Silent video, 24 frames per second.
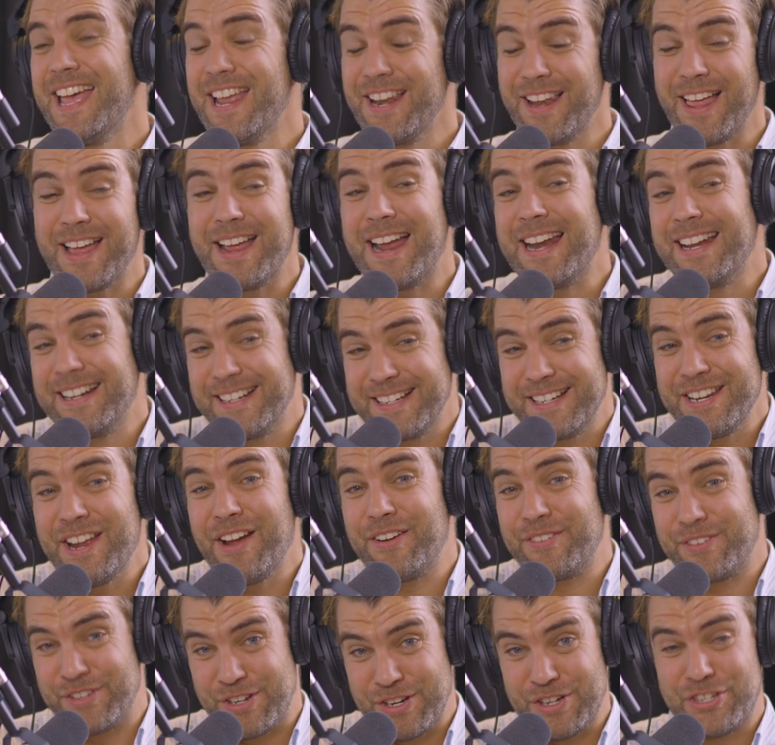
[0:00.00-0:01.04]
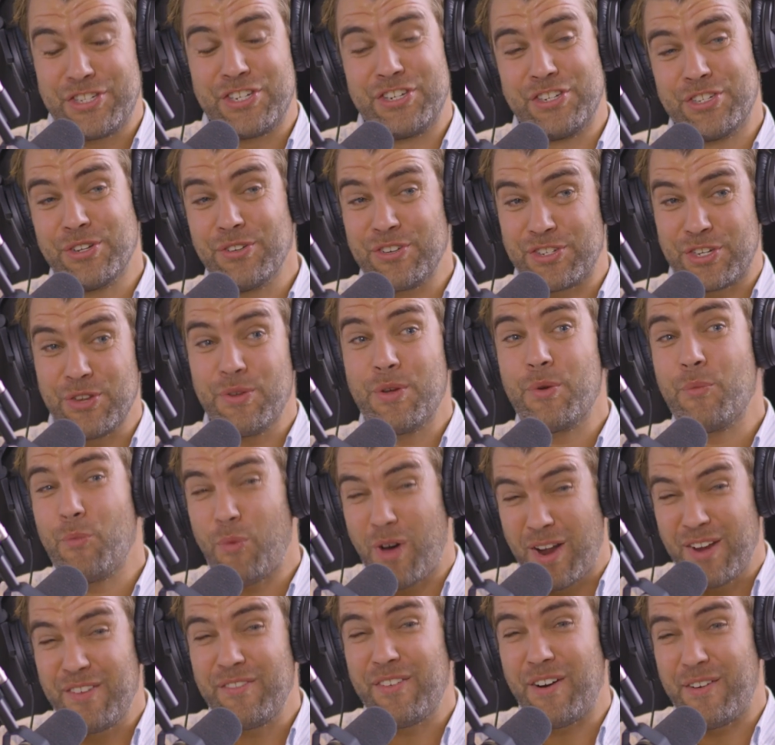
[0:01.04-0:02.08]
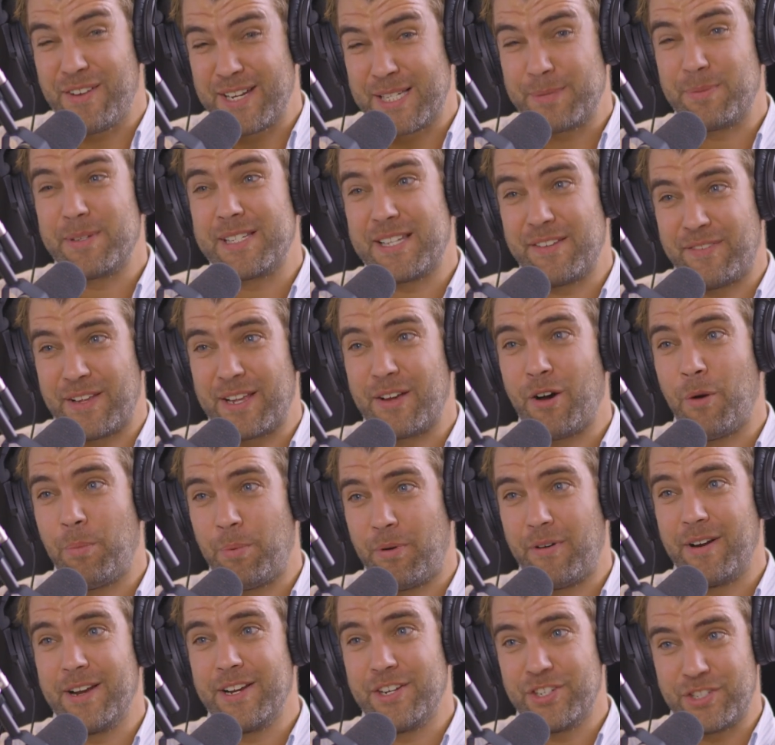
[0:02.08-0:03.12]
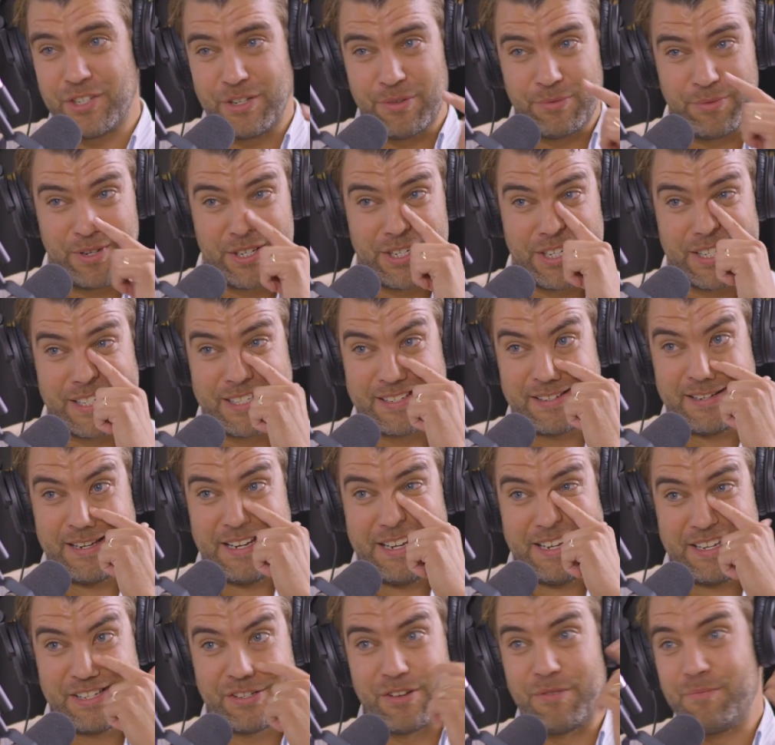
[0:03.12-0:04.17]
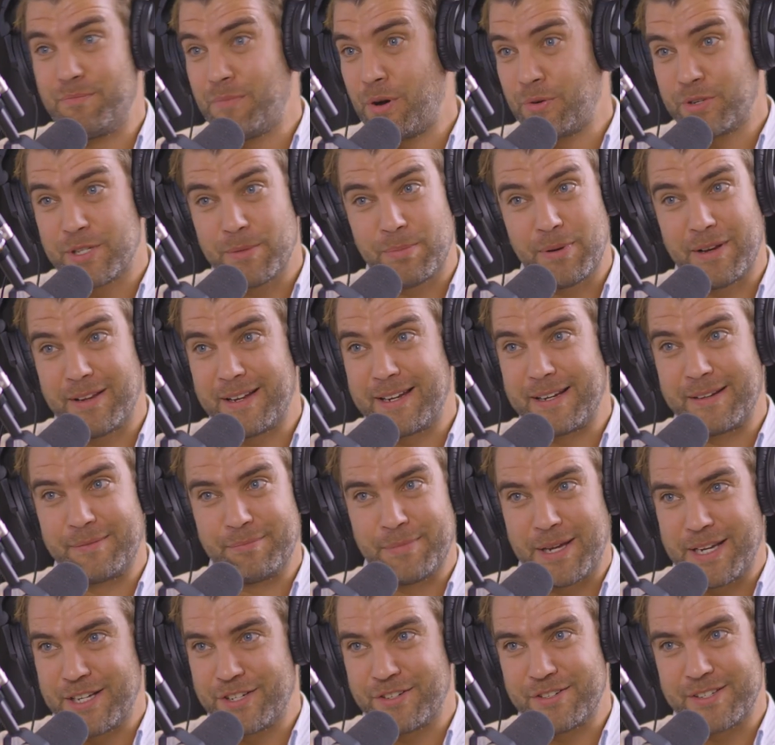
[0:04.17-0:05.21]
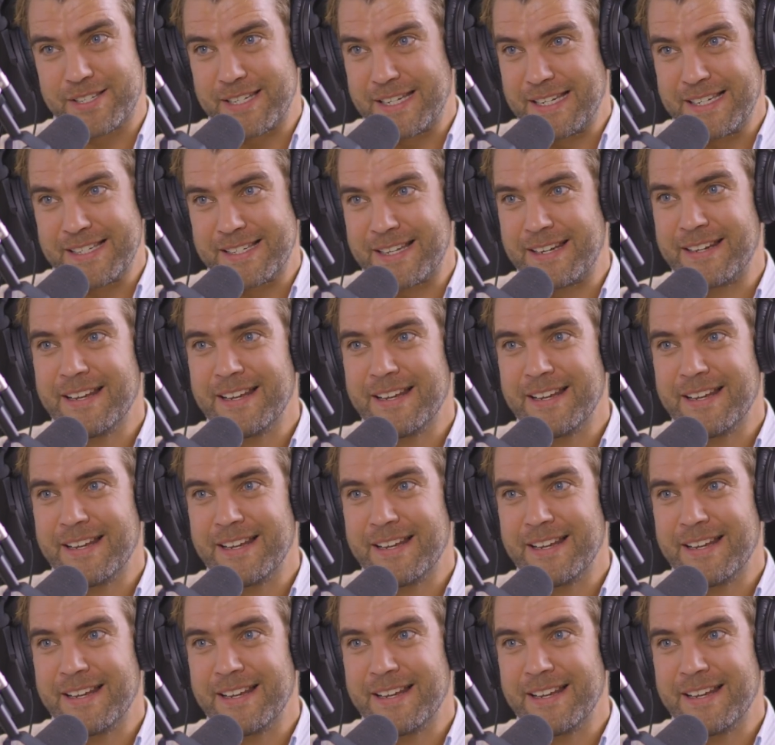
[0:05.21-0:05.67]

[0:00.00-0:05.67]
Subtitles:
like, and sort of doing one very specific operation, which is sort of multiplying matrices,